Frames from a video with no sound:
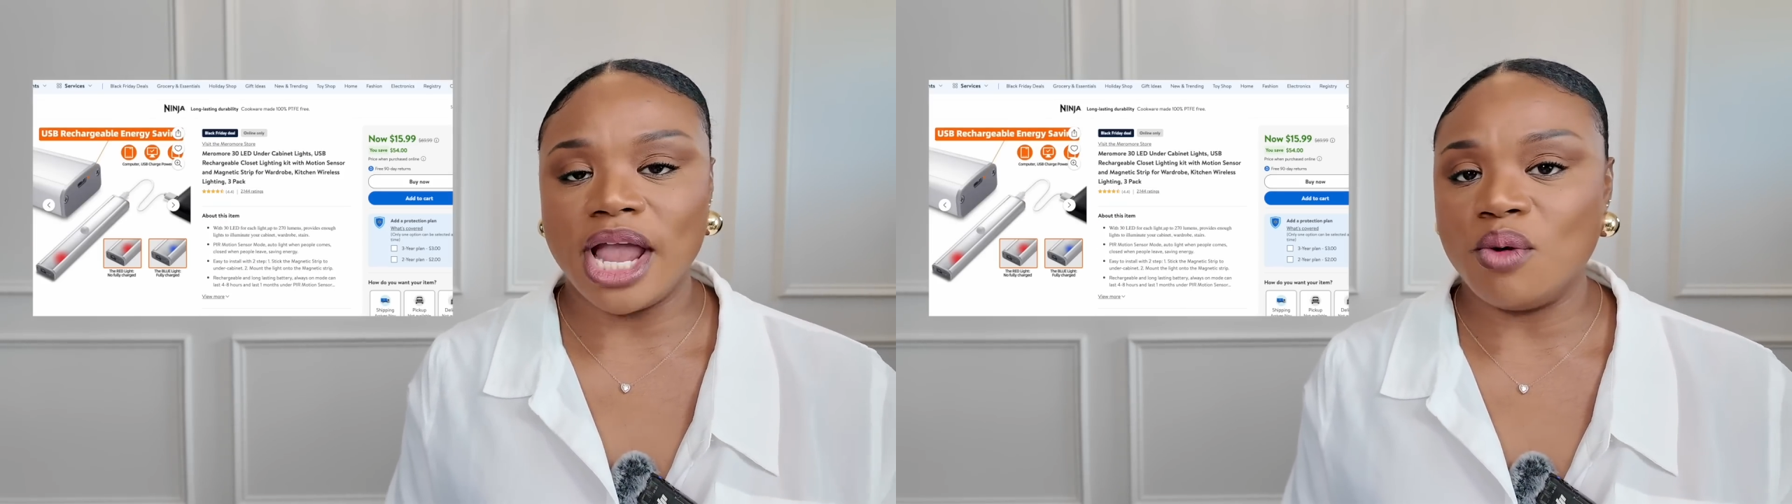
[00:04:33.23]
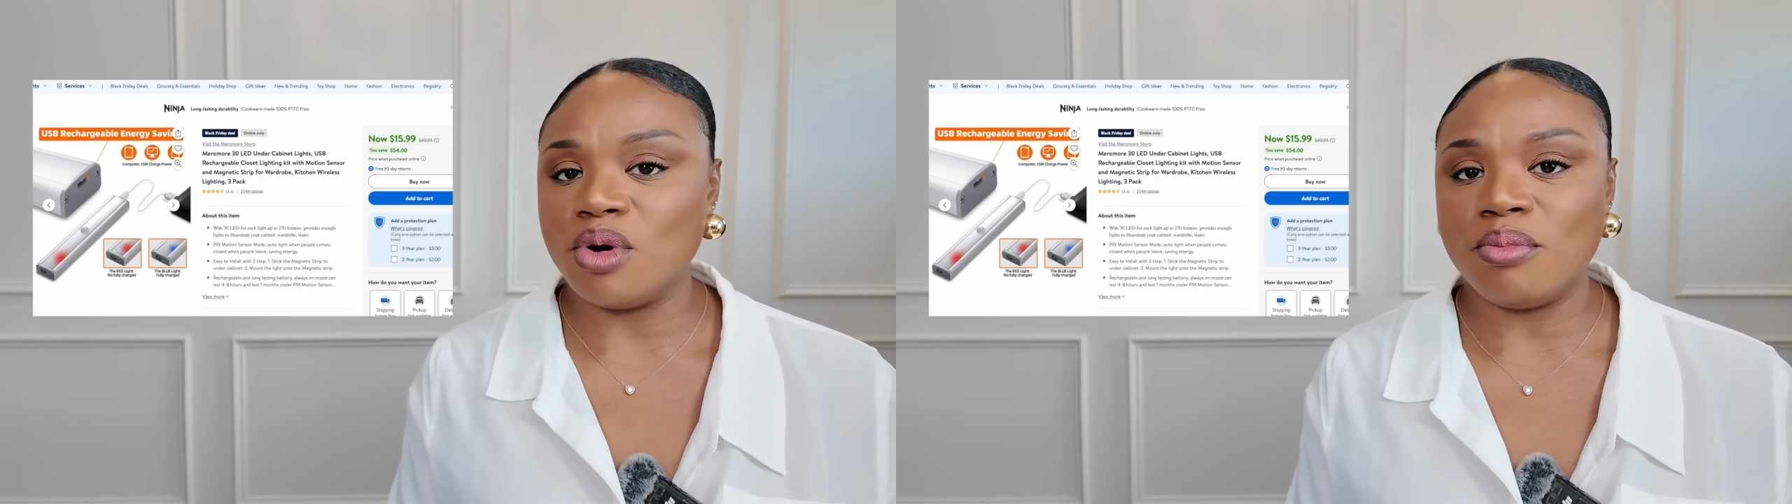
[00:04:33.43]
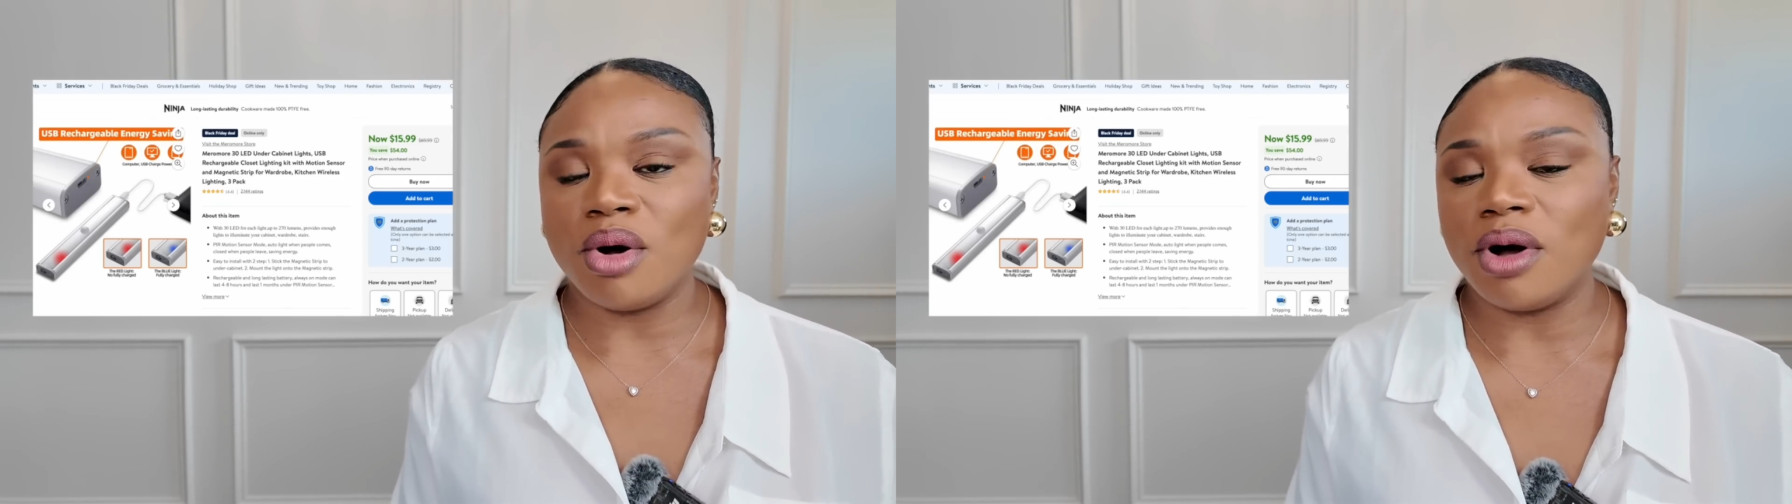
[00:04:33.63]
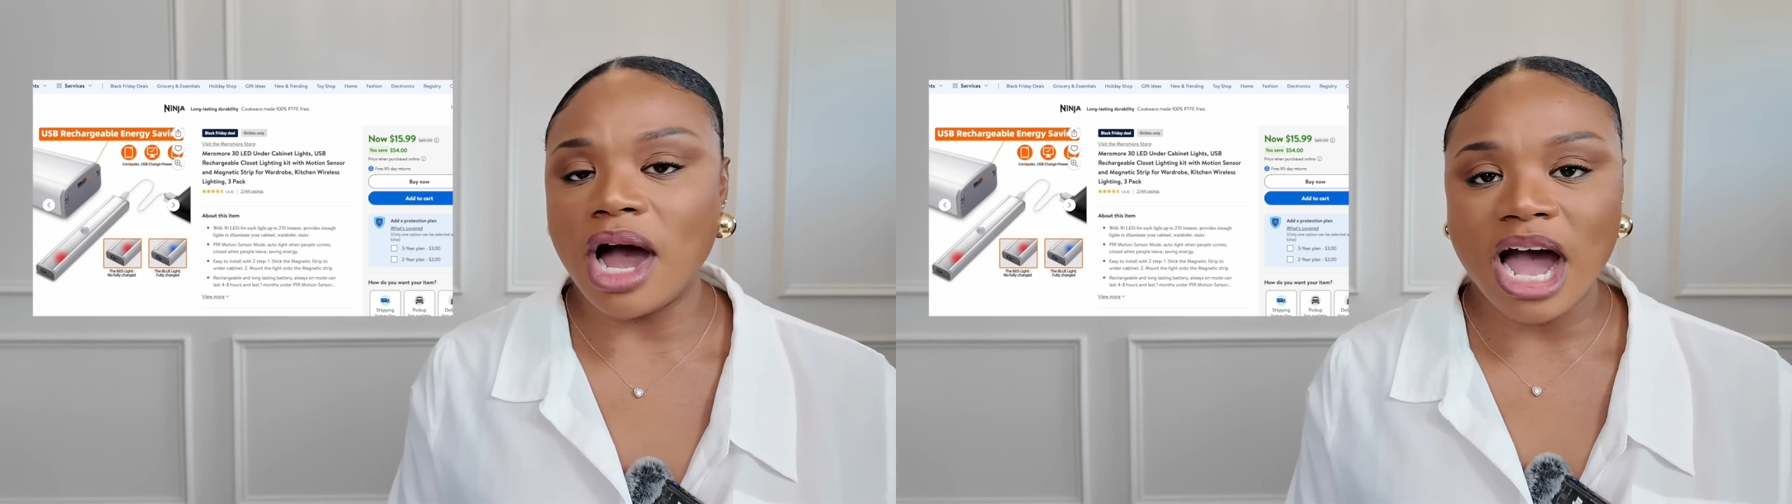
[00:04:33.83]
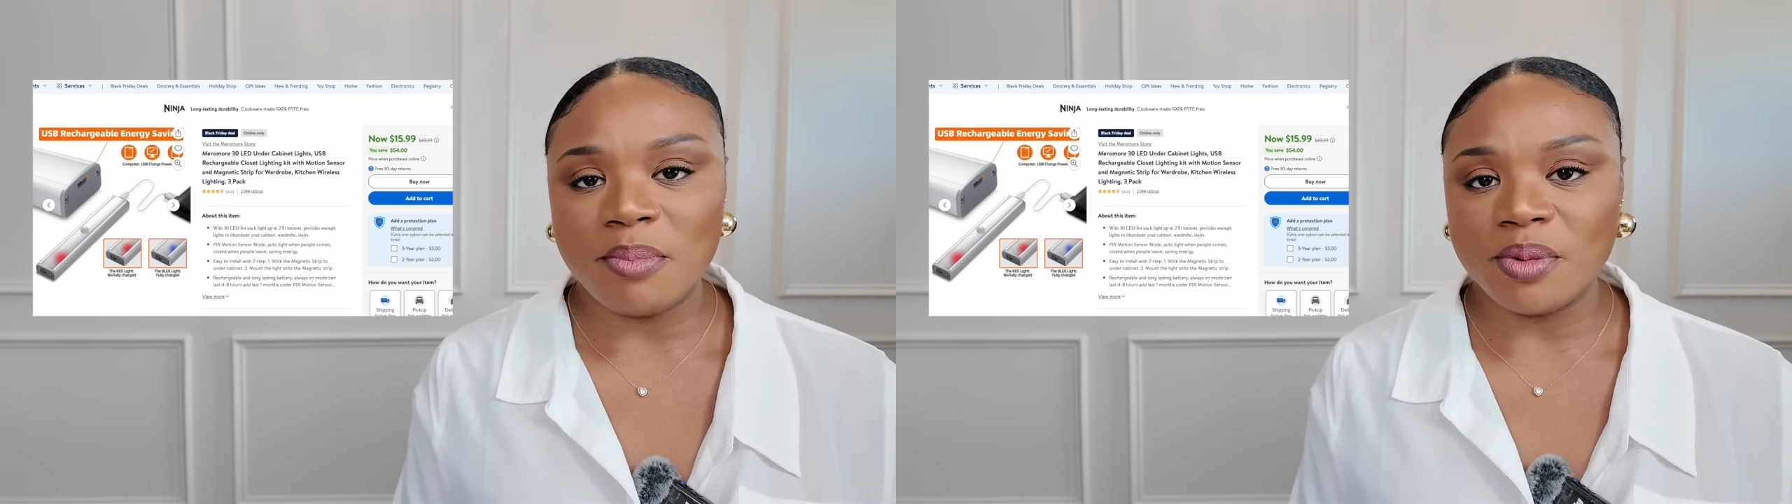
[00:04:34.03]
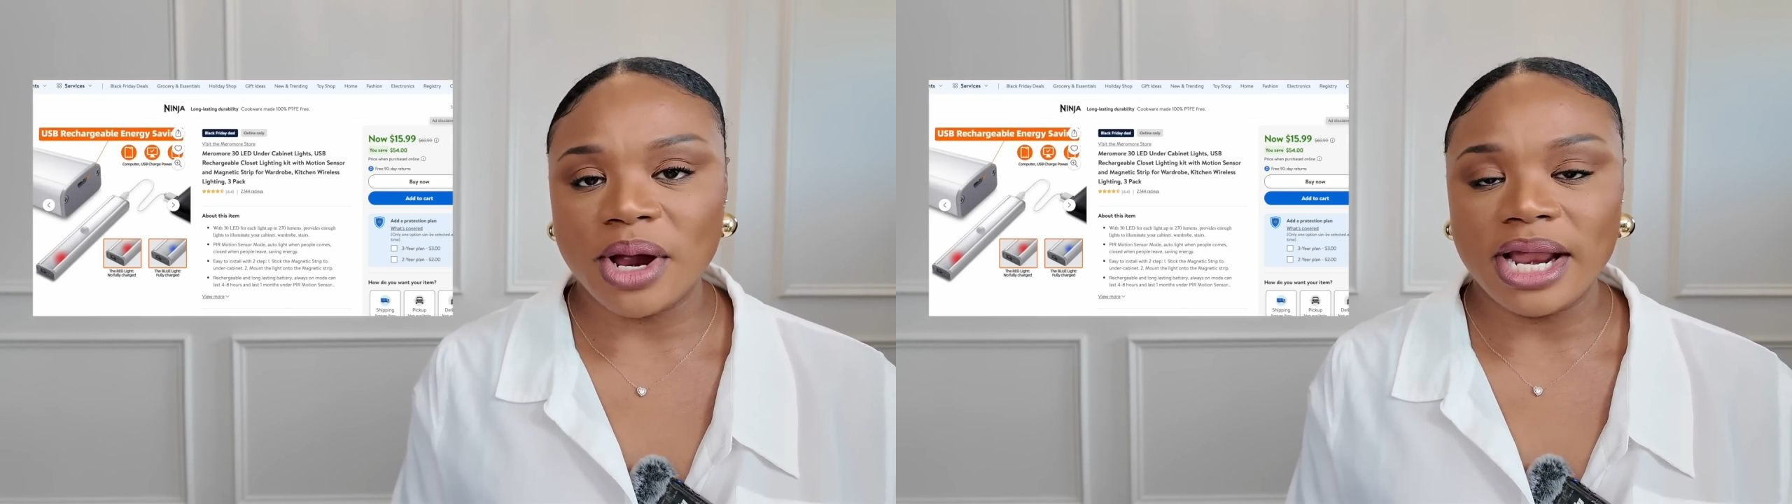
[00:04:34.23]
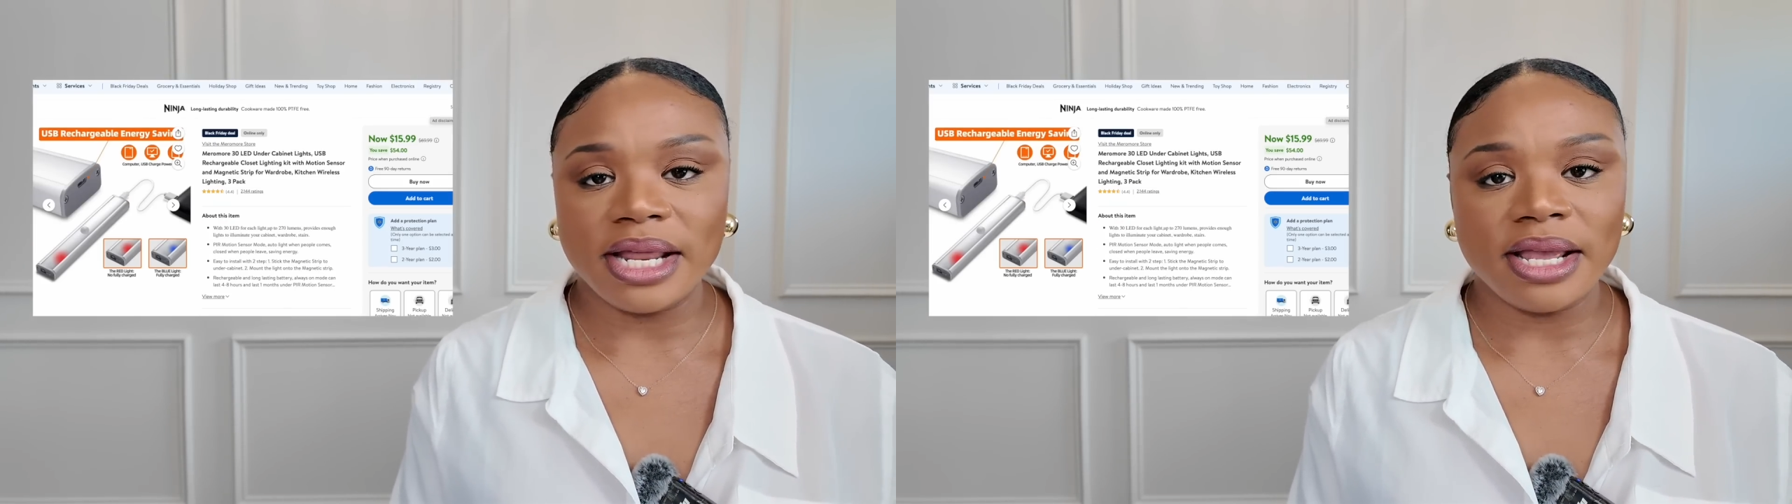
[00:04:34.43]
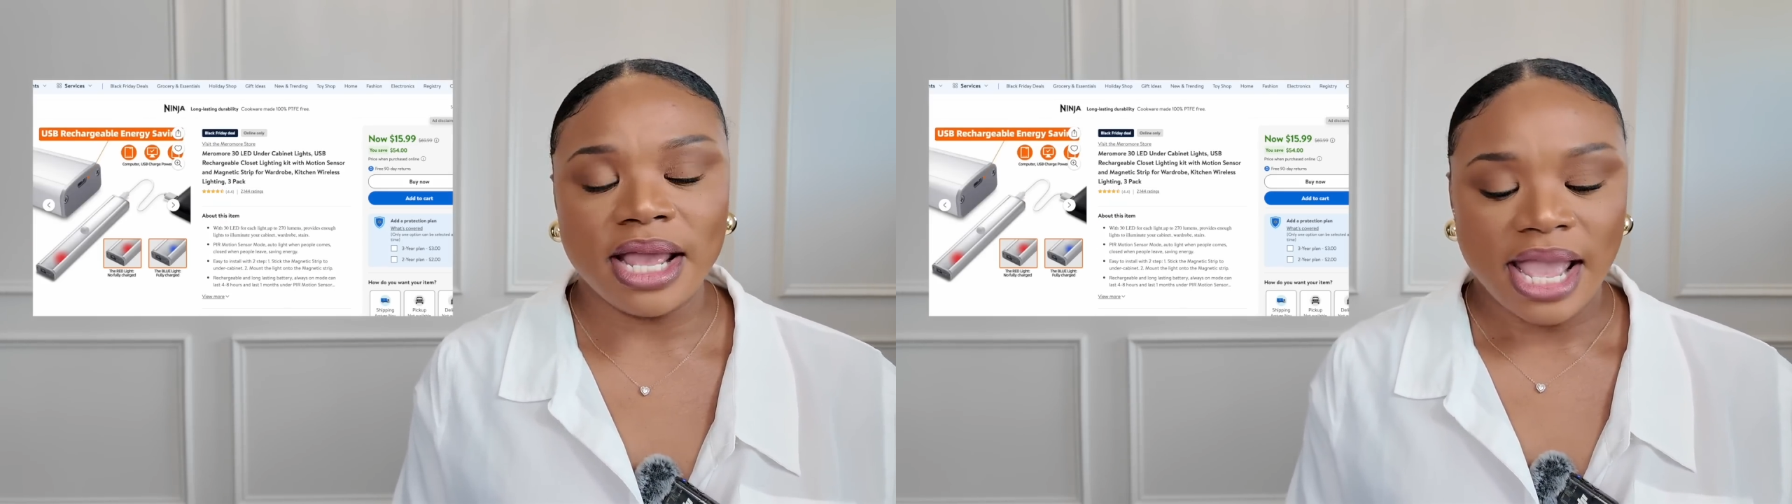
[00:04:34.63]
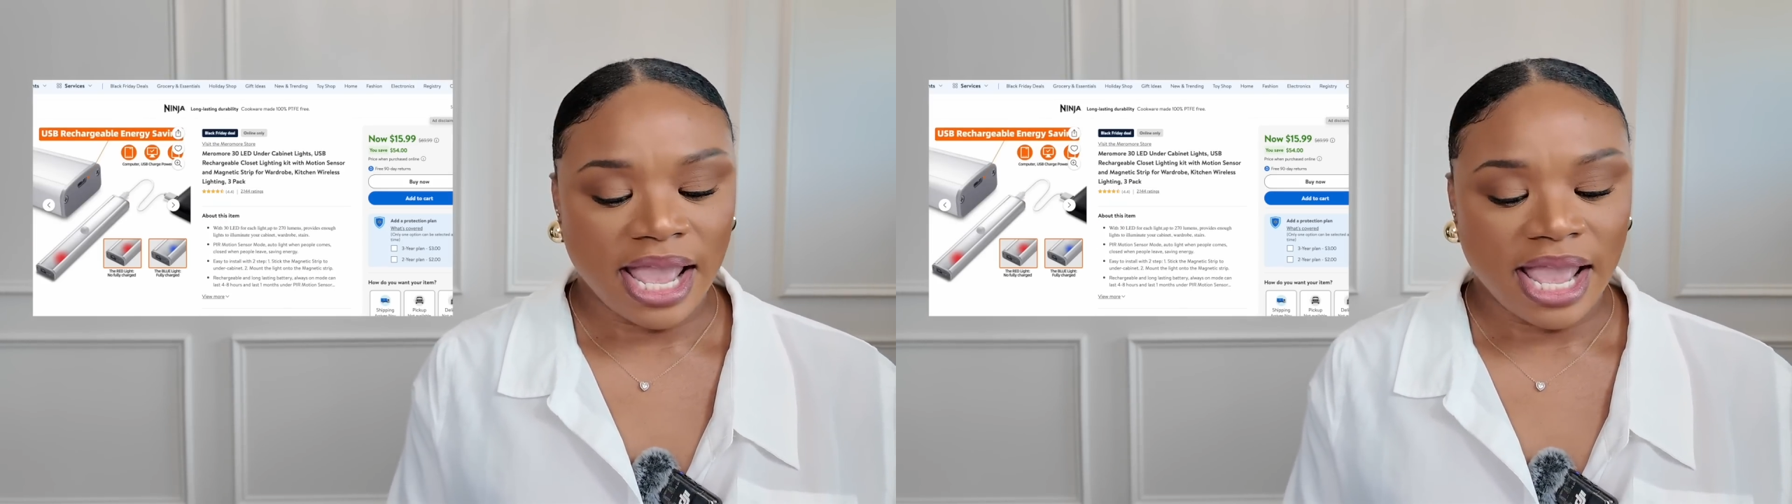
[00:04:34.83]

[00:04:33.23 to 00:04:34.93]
and remote operated,